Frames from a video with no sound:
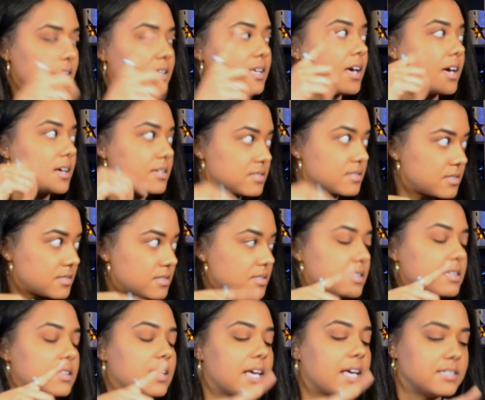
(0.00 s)
Yes.
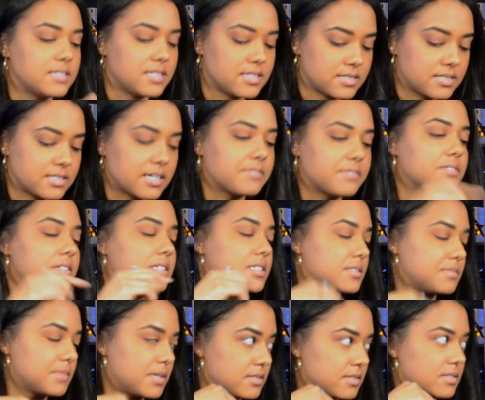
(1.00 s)
And it definitely
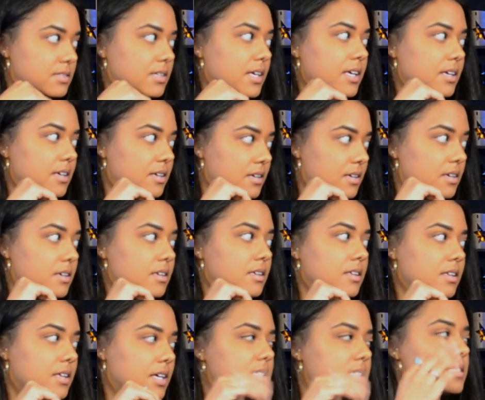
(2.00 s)
smells like,
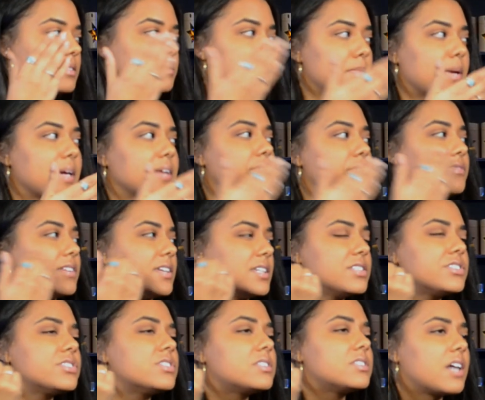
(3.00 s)
because my
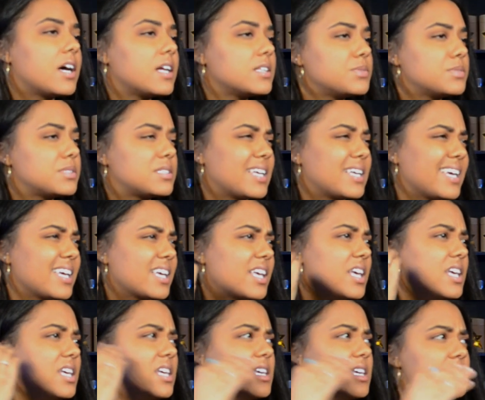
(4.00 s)
initial thoughts was like,
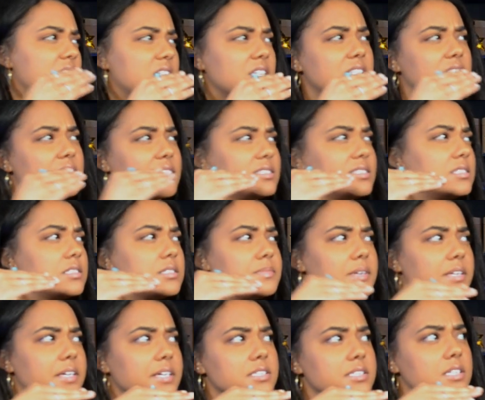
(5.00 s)
this doesn't smell
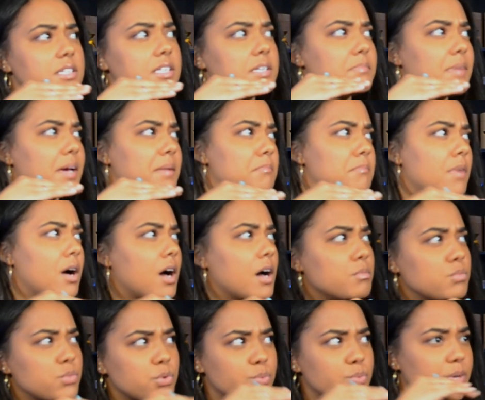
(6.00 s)
like something my
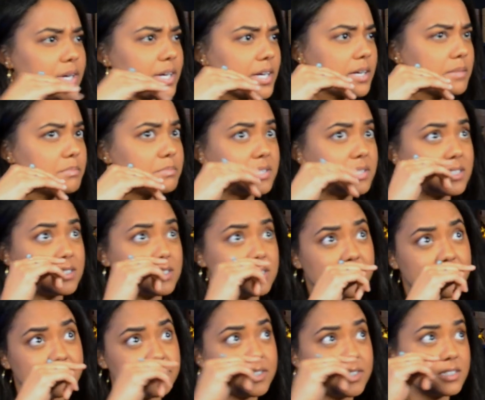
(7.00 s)
mom would wear, but it
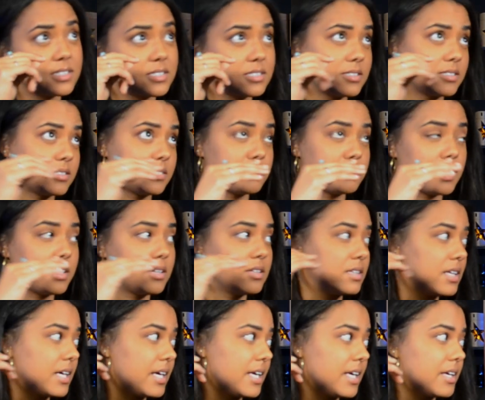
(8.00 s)
definitely doesn't smell
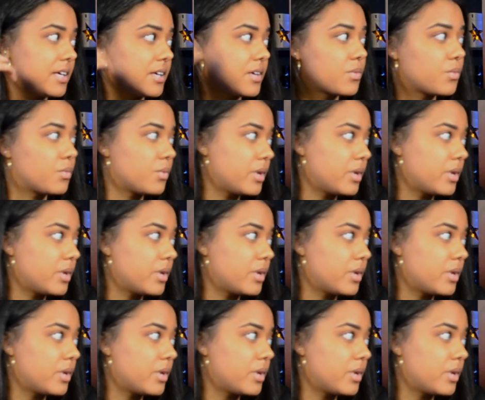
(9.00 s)
like what...